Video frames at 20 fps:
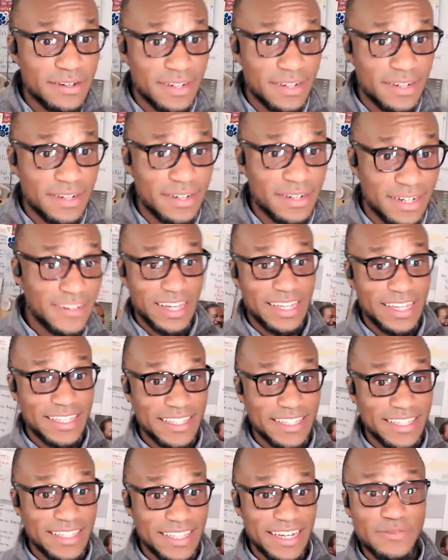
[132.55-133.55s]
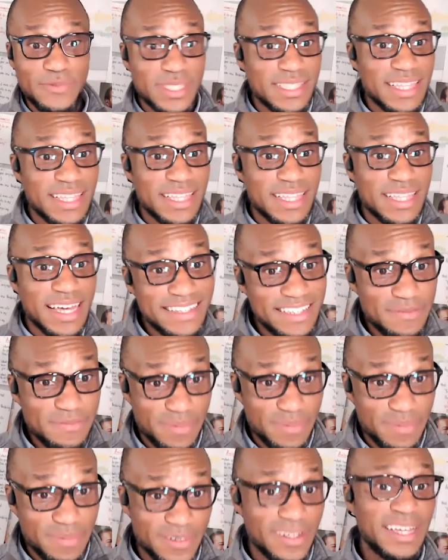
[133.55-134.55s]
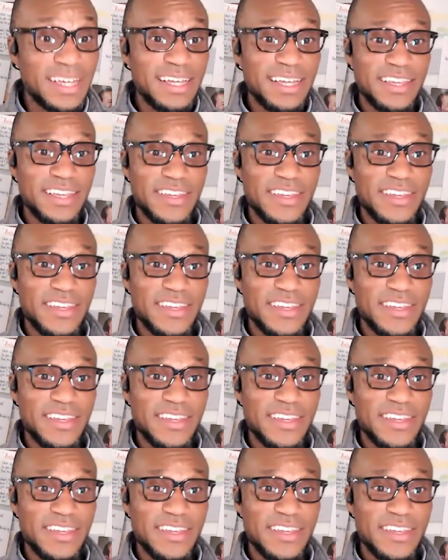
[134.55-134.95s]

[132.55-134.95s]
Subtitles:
play yard, right? That it was that simple,